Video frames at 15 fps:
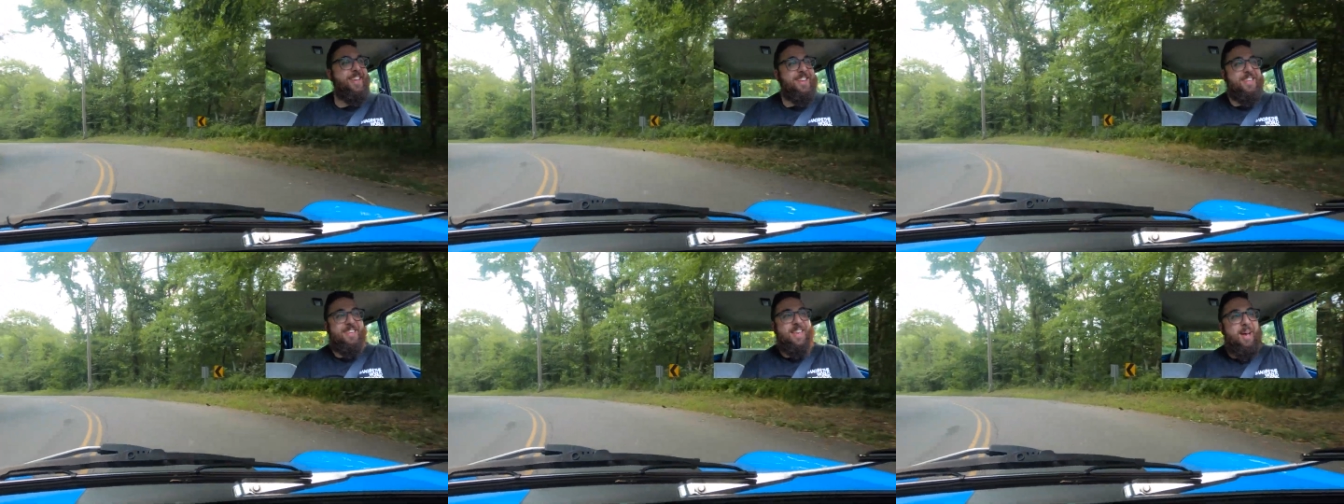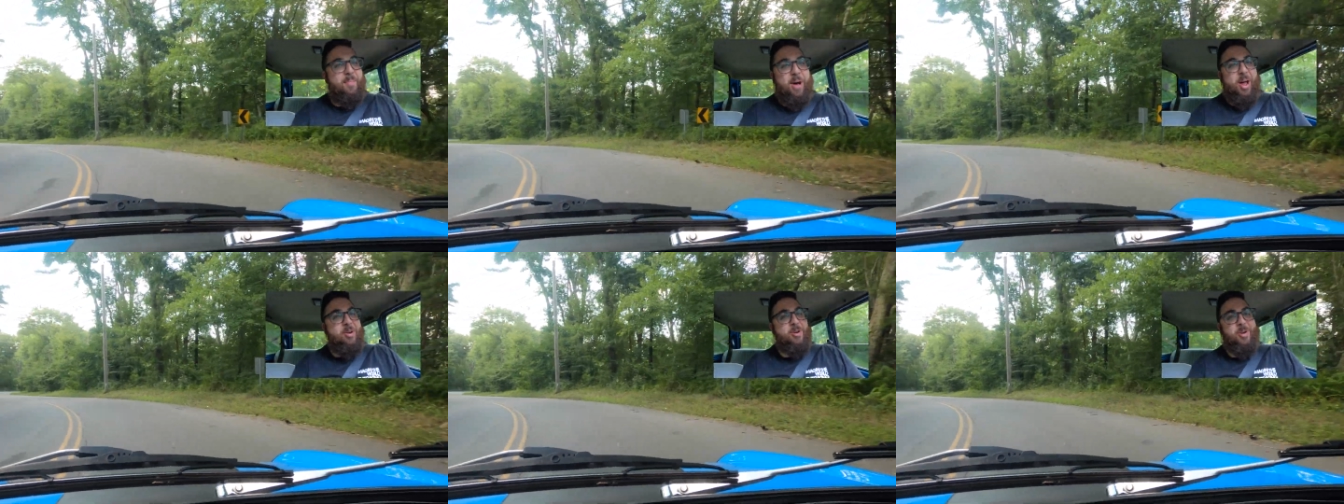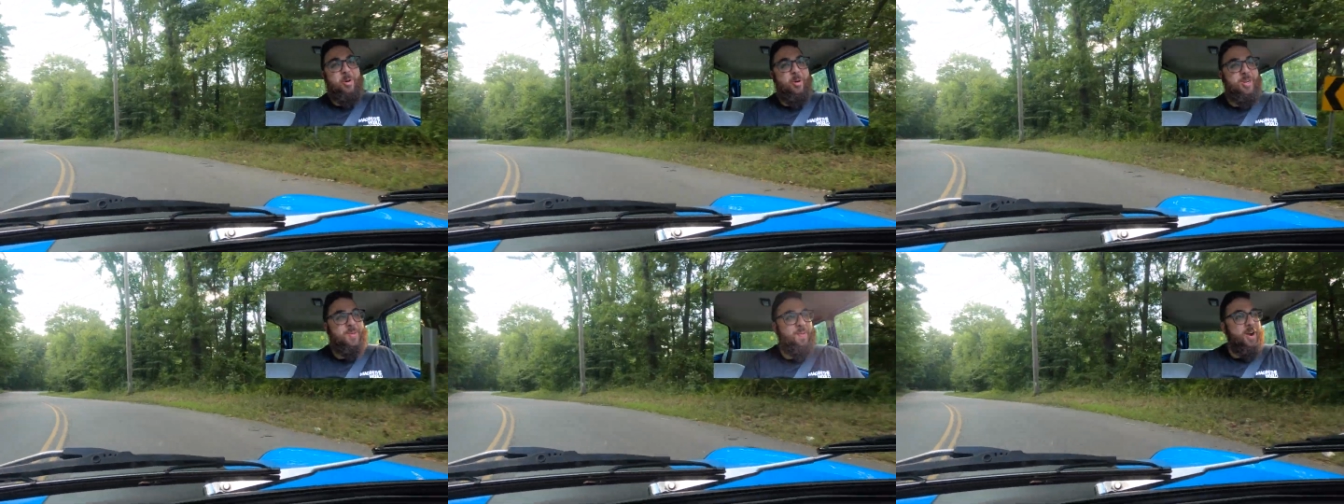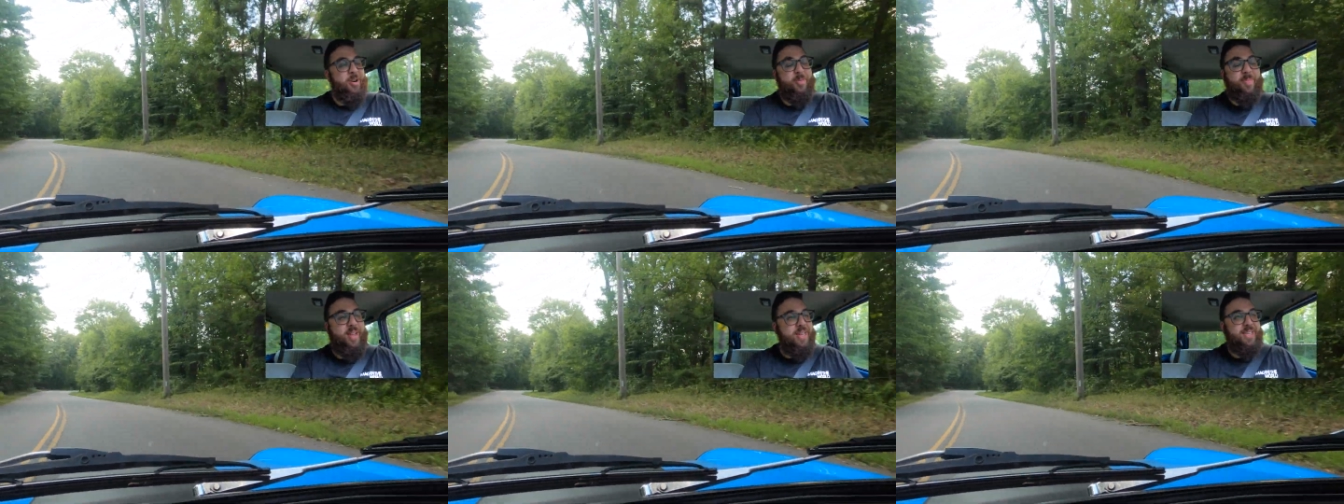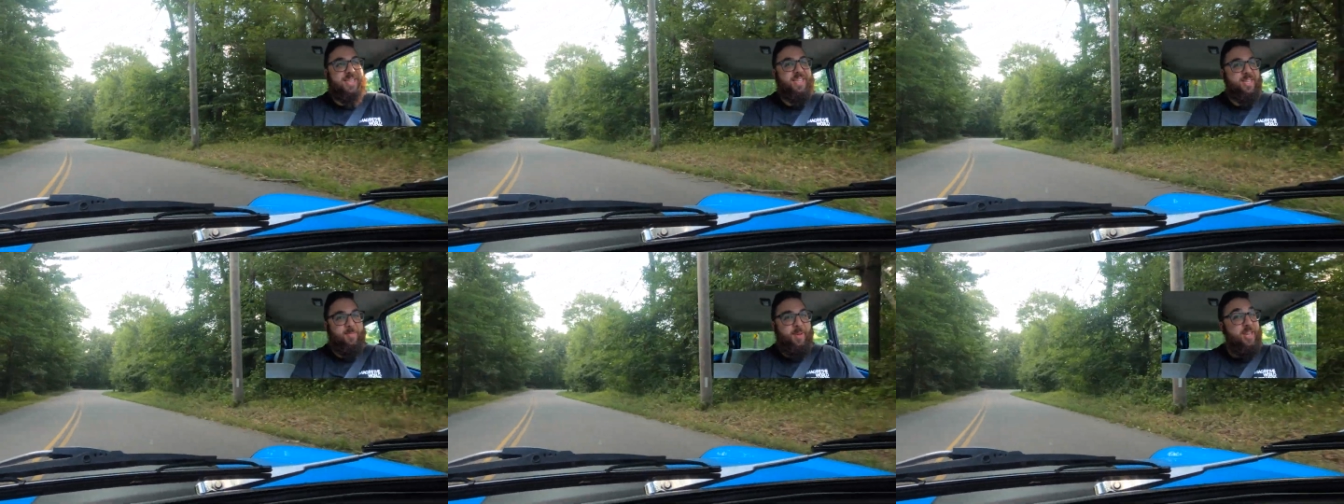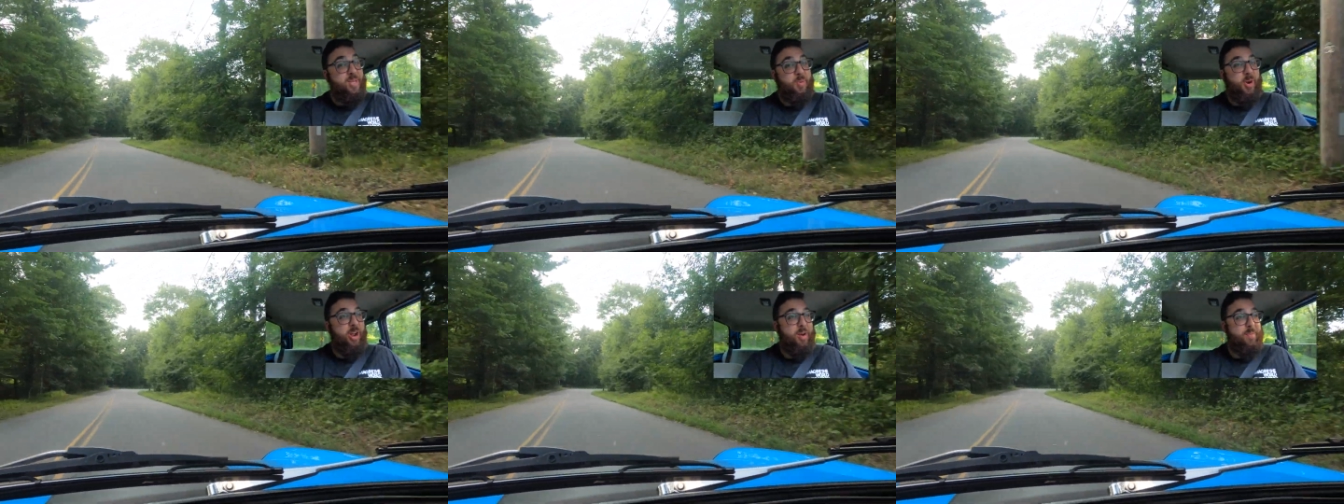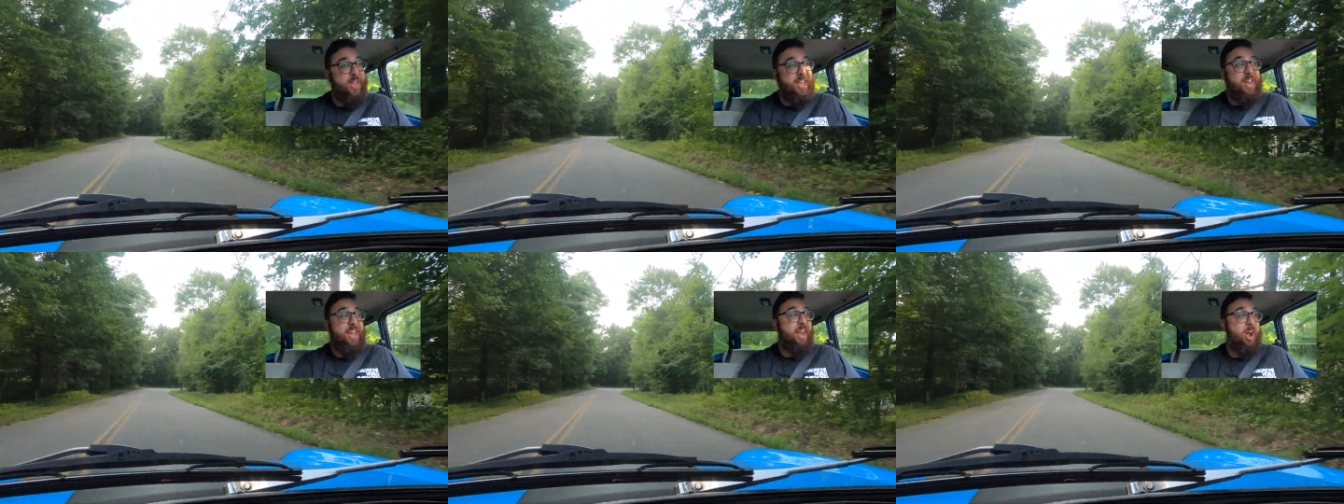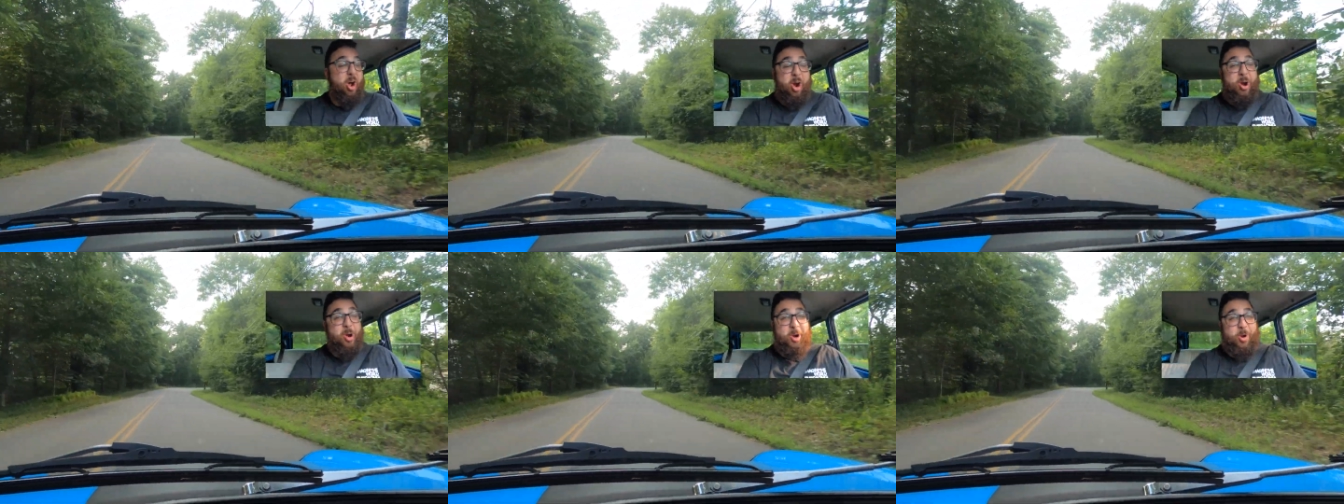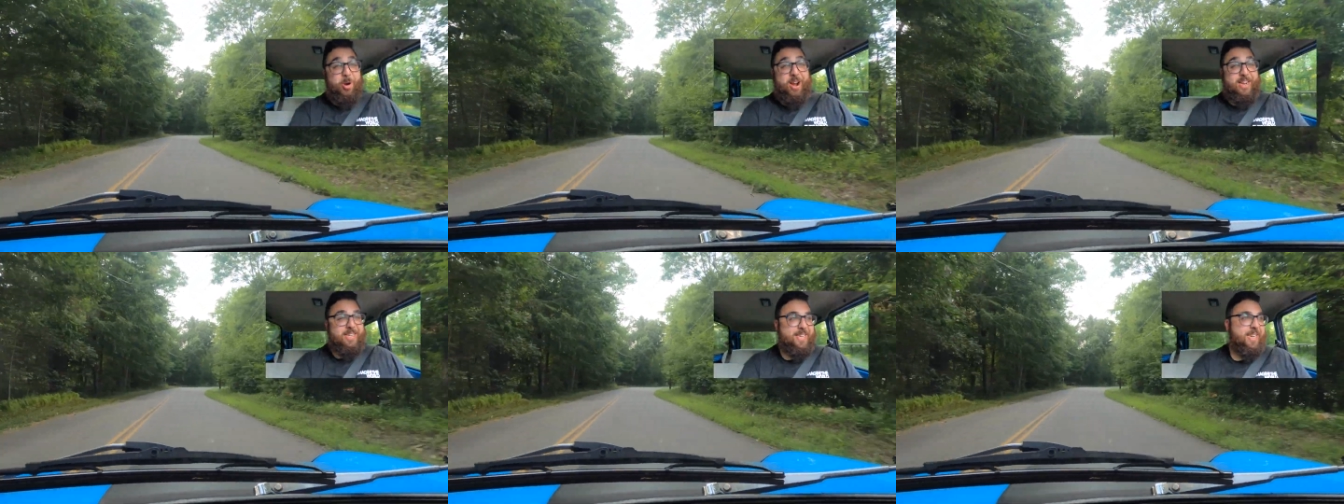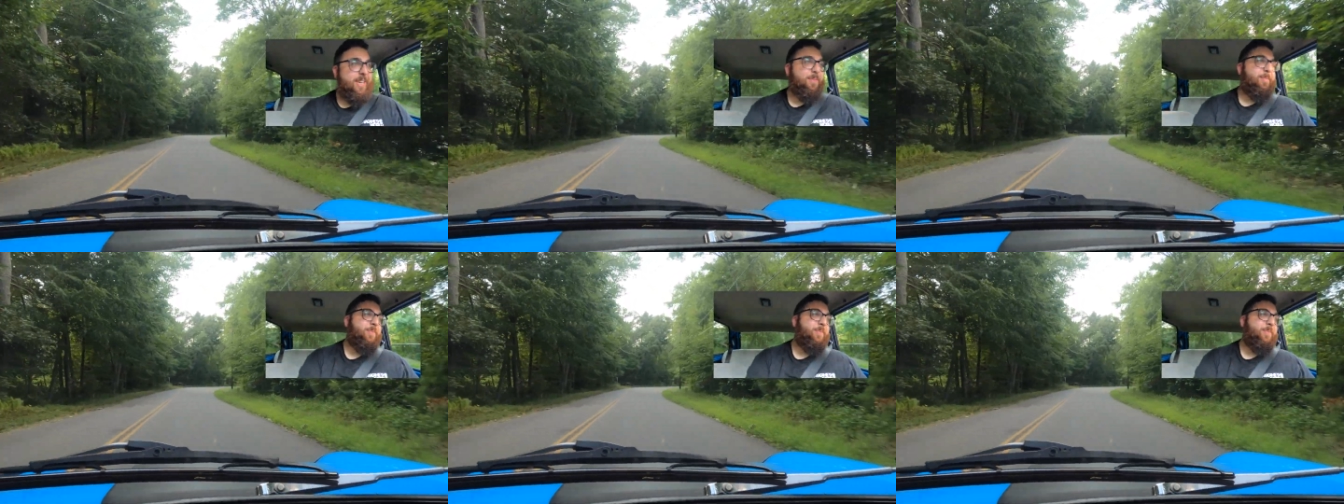Sub 100 horsepower means the speeds we're going to be hitting aren't crazy.